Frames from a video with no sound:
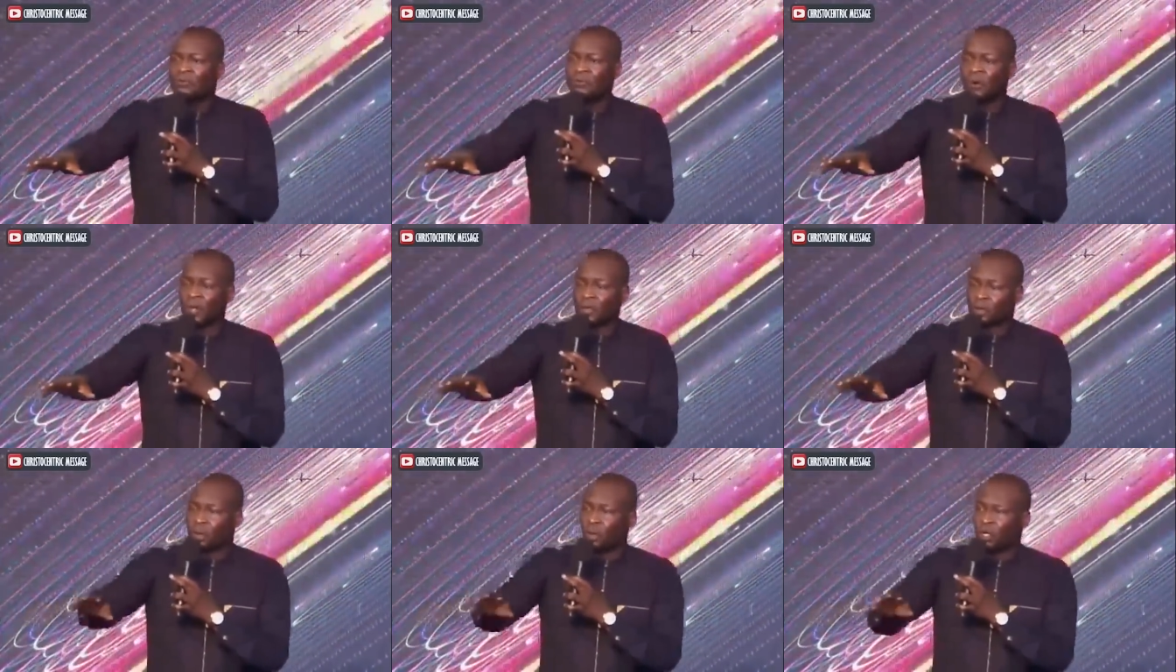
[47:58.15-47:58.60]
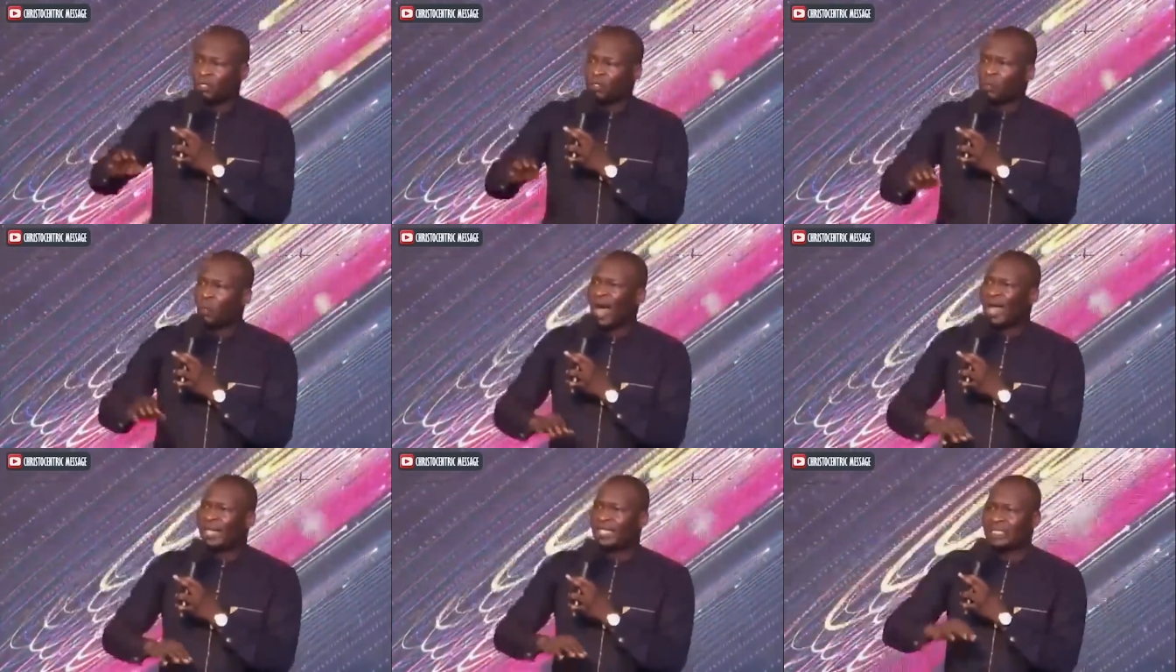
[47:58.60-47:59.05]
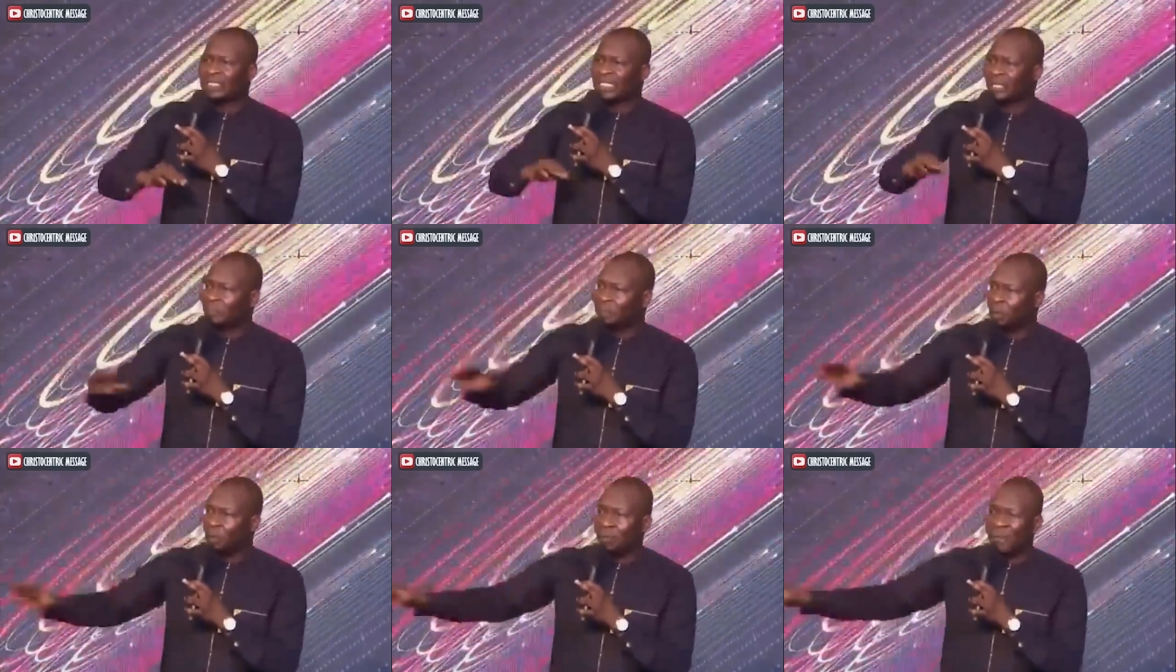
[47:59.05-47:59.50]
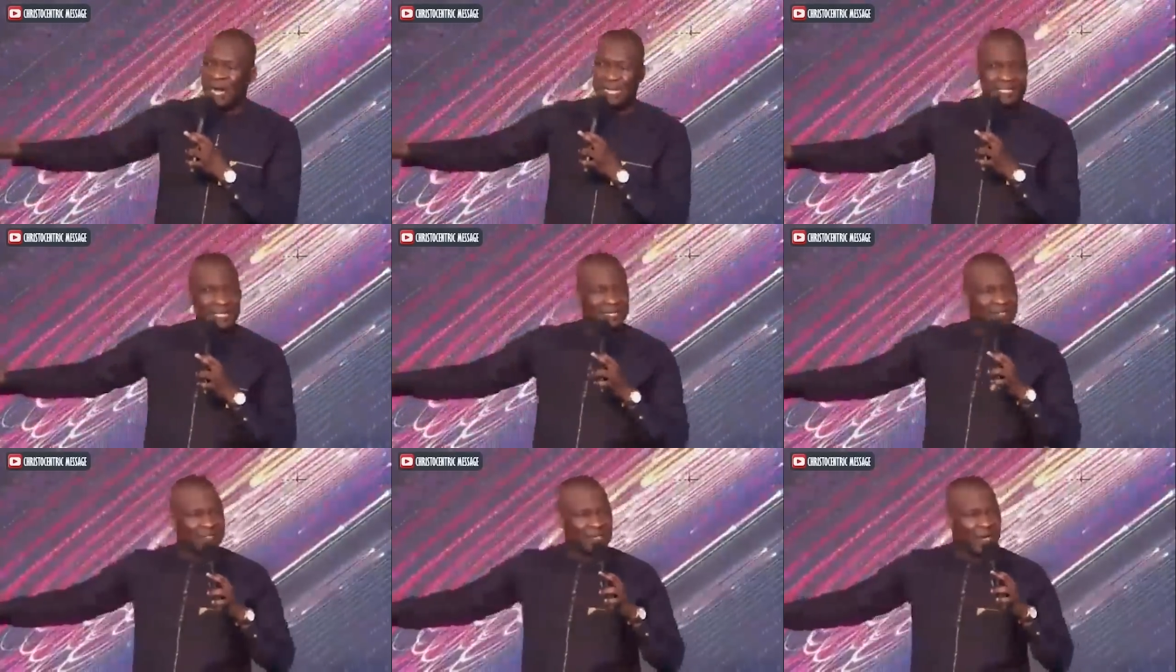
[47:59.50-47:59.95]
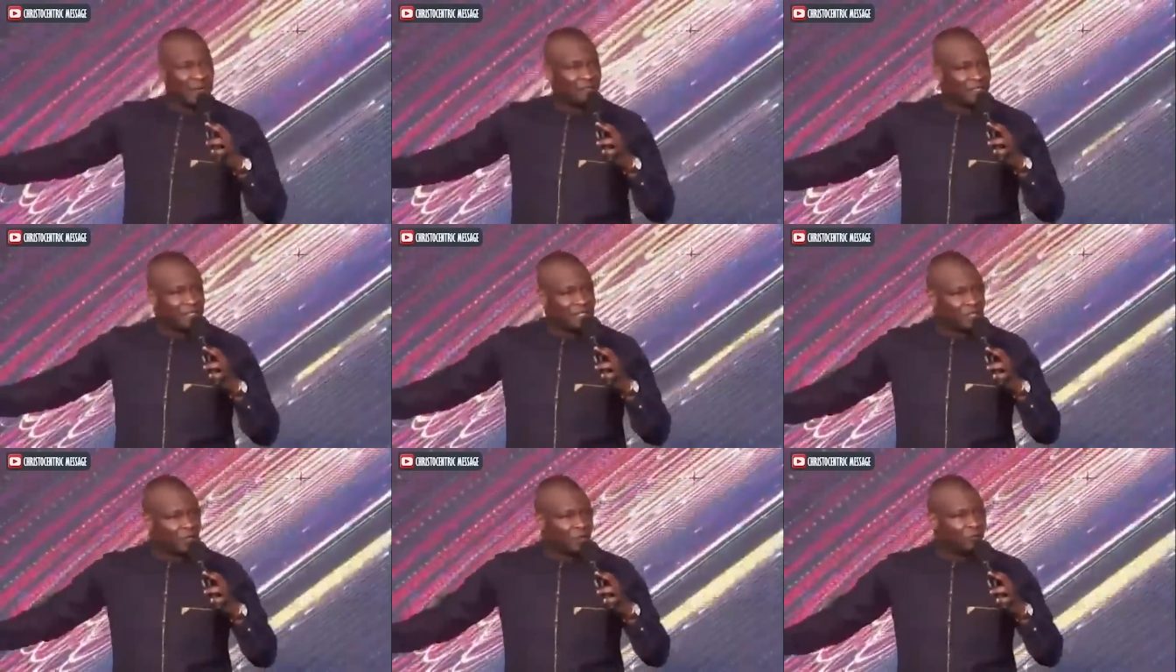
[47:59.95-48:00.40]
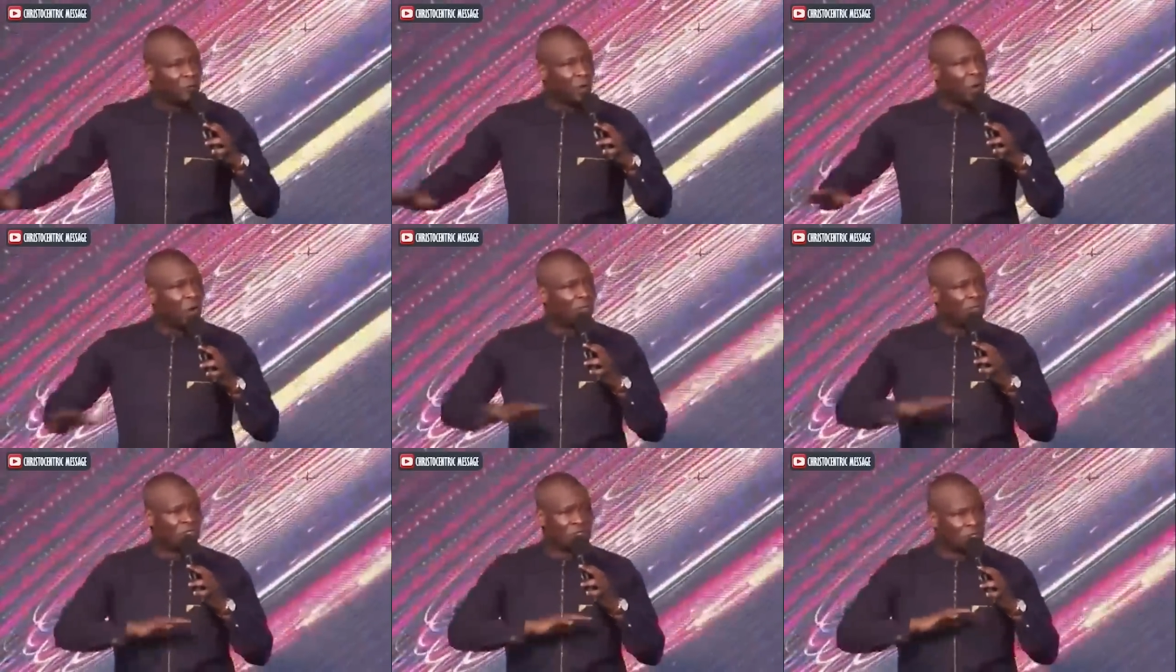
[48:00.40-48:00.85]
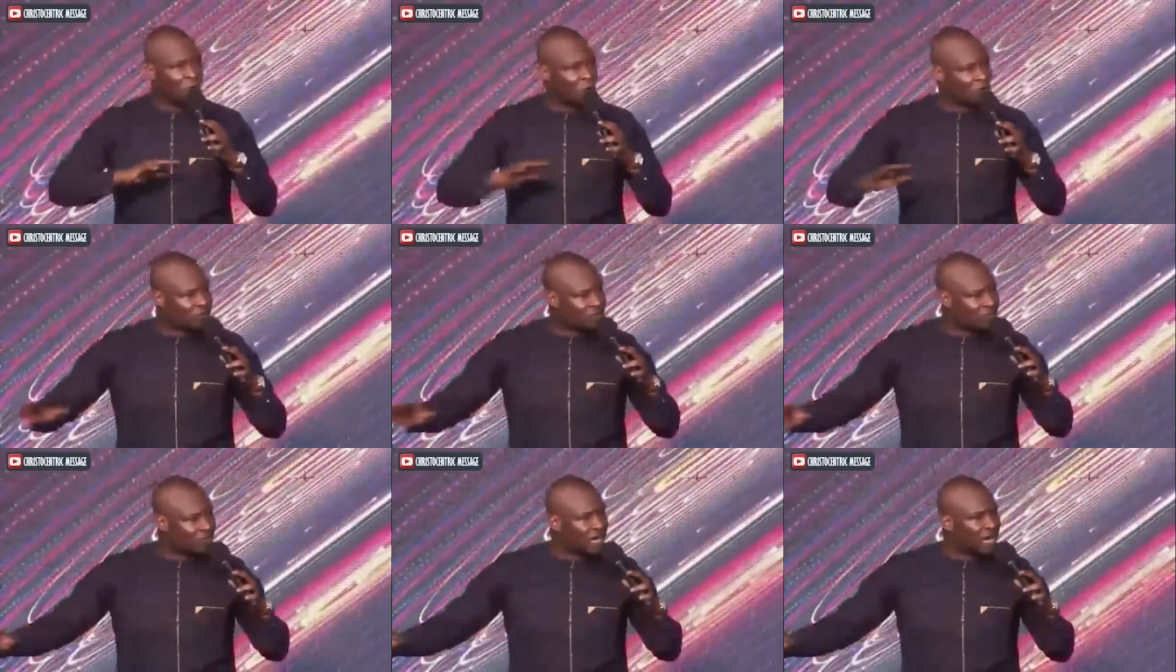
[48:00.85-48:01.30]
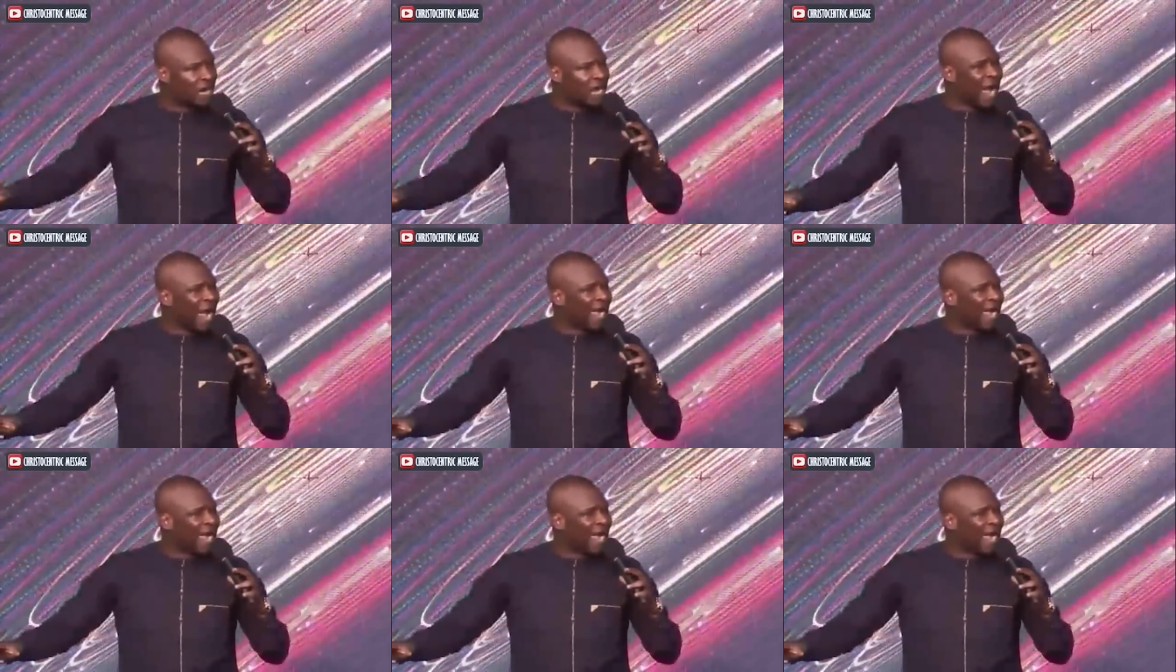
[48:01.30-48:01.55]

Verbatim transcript: for those who are in diplomatic services of all sorts